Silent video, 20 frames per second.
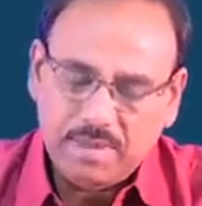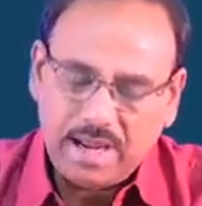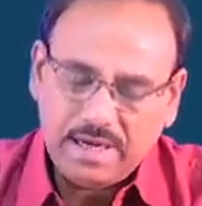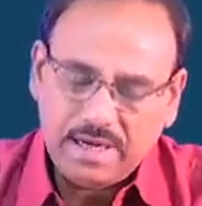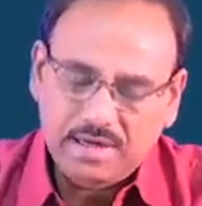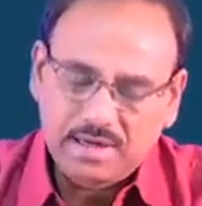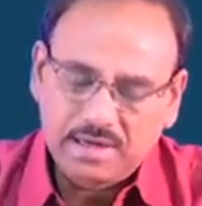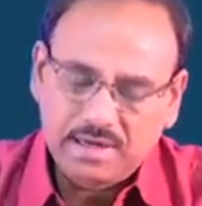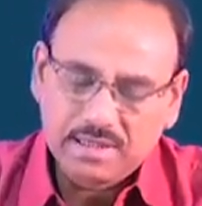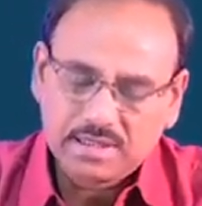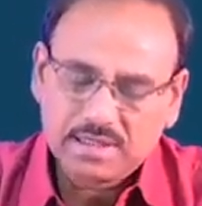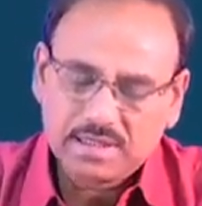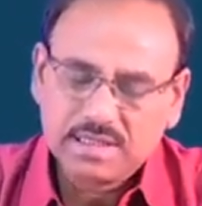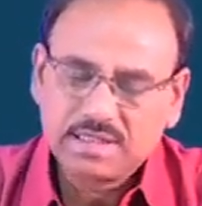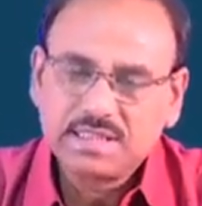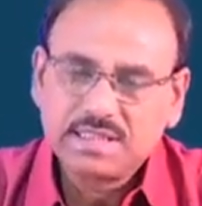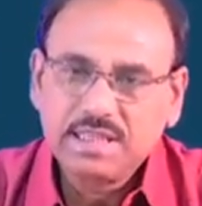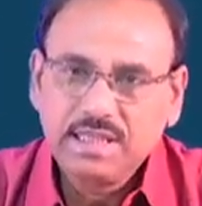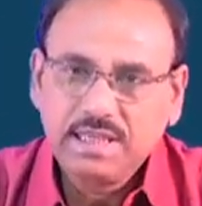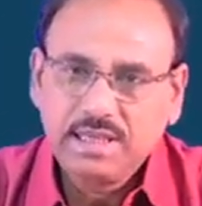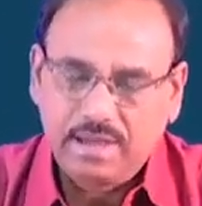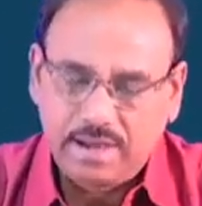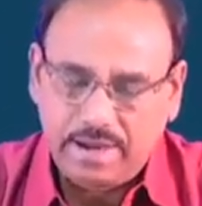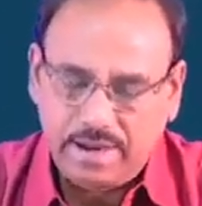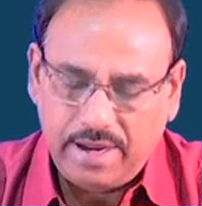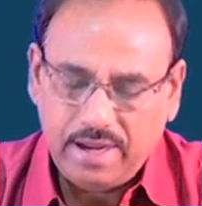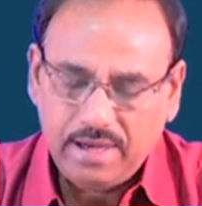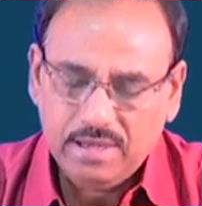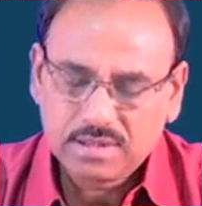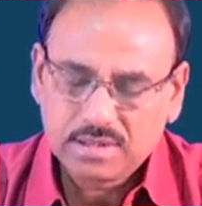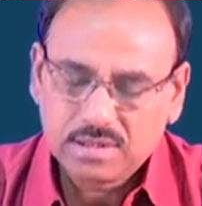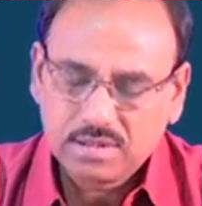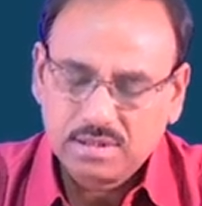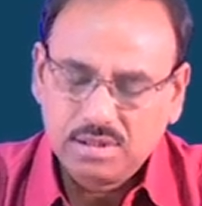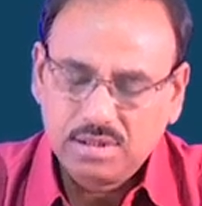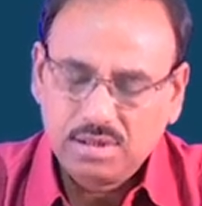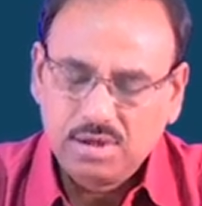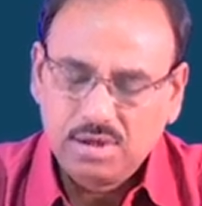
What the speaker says: matrix Cx,